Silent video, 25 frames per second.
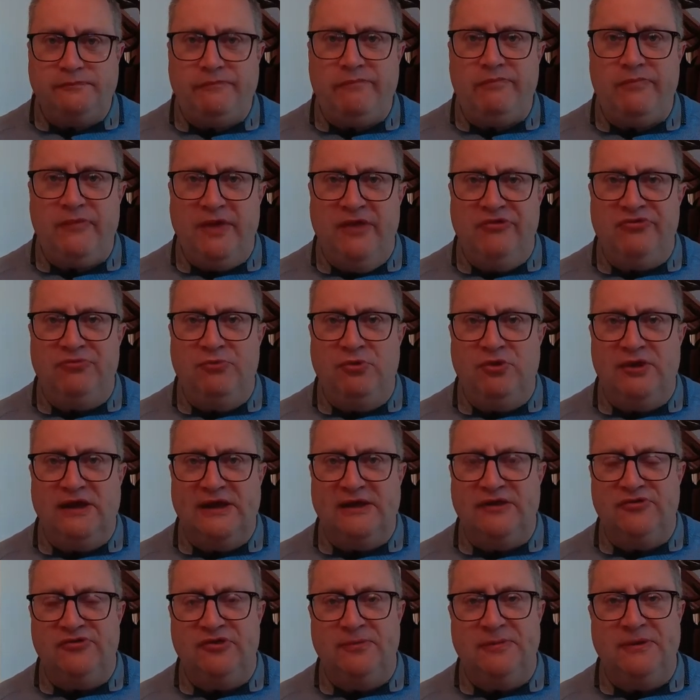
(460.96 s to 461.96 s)
it's more like a
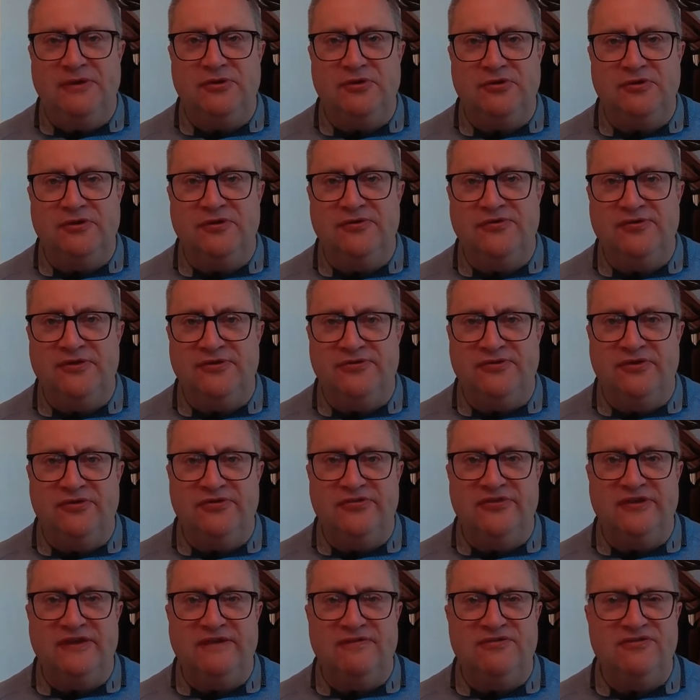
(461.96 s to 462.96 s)
typical consistency
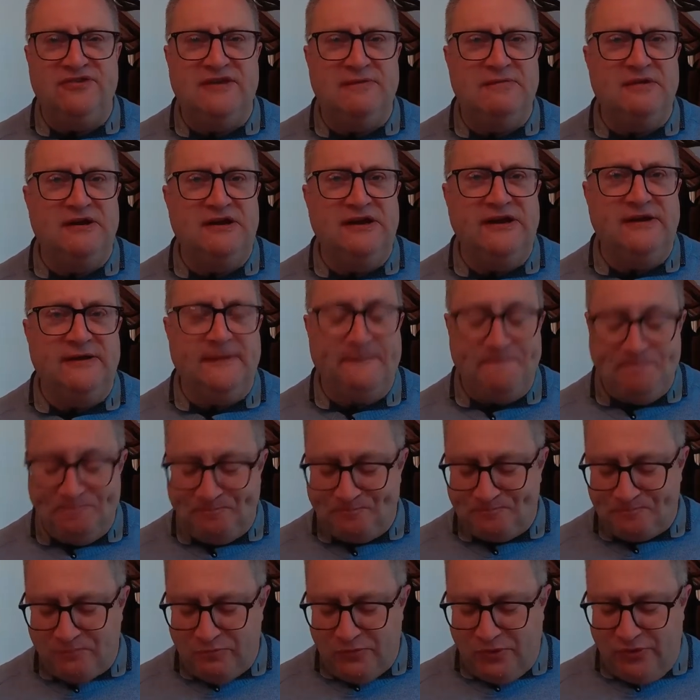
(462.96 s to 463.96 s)
of semolina
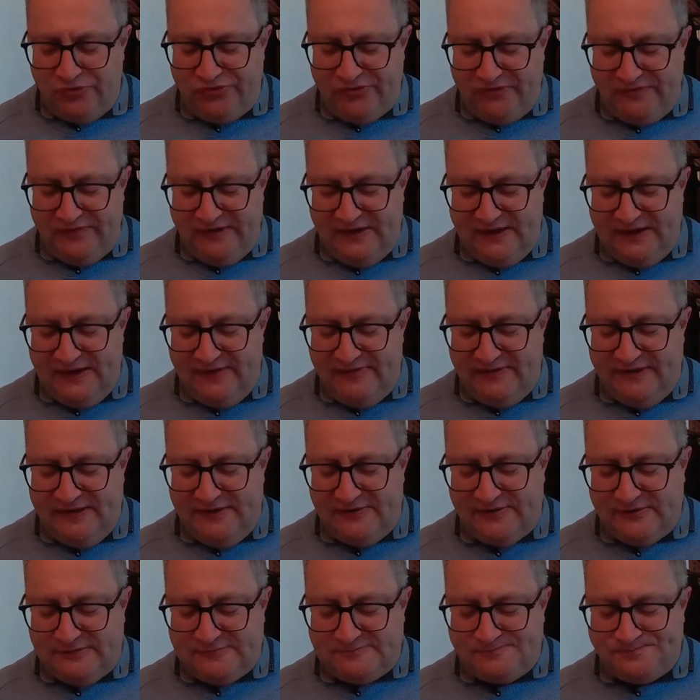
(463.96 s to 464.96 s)
or something like that.
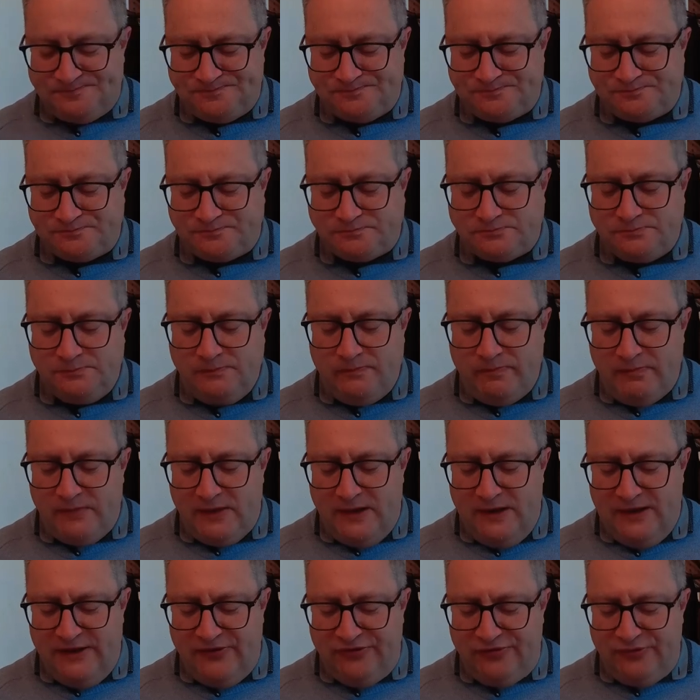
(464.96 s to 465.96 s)
And
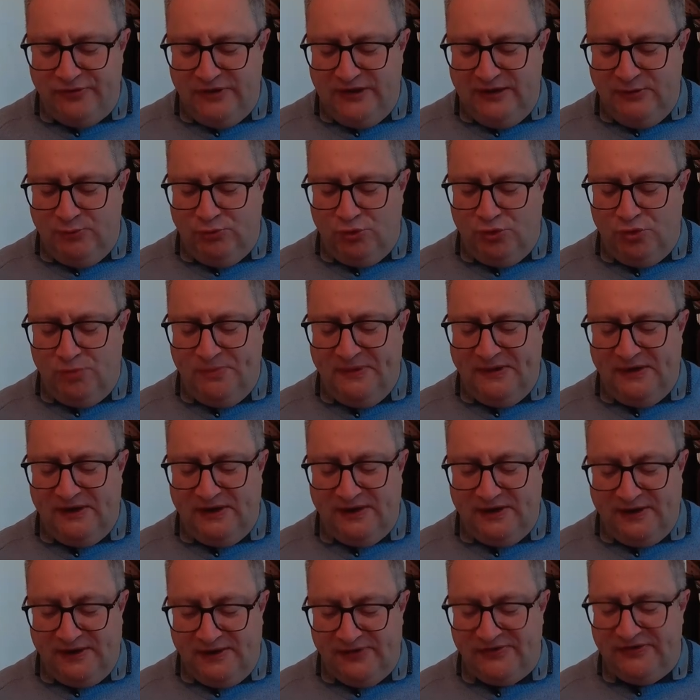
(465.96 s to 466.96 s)
it's really warm at the
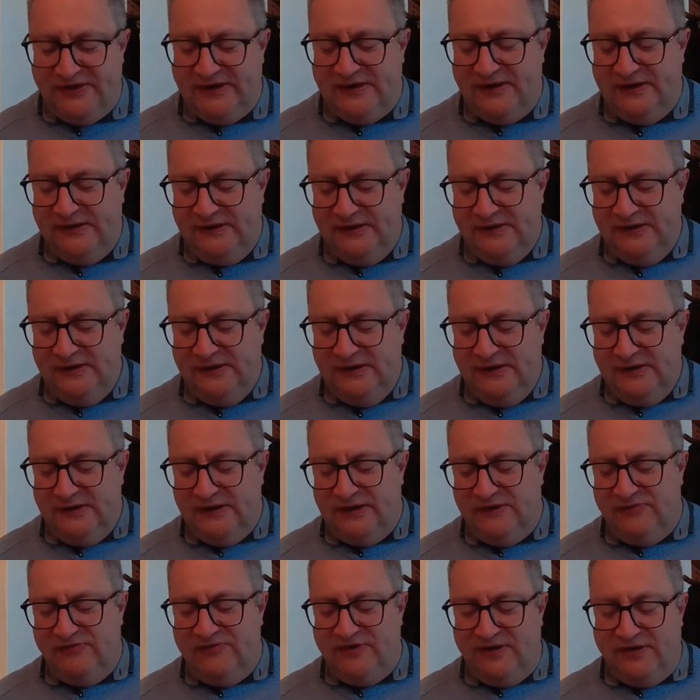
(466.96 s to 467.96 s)
hearting and
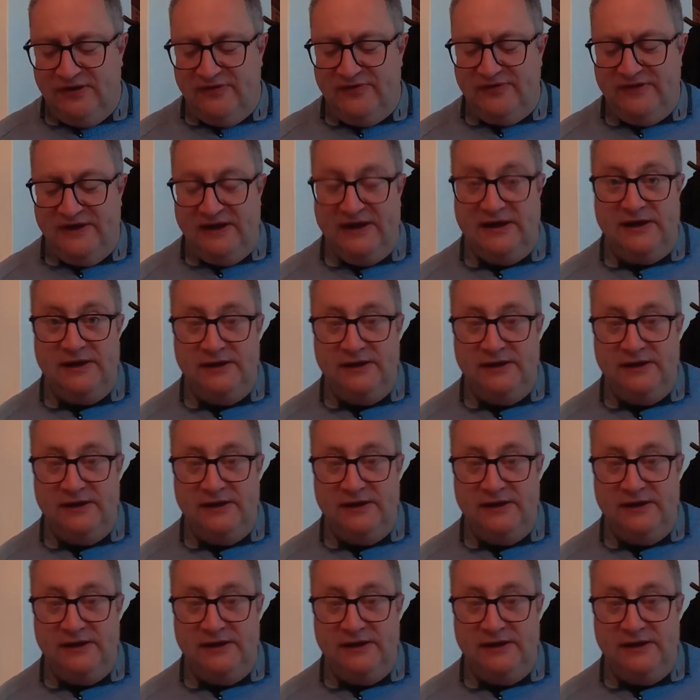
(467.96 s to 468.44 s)
very filling.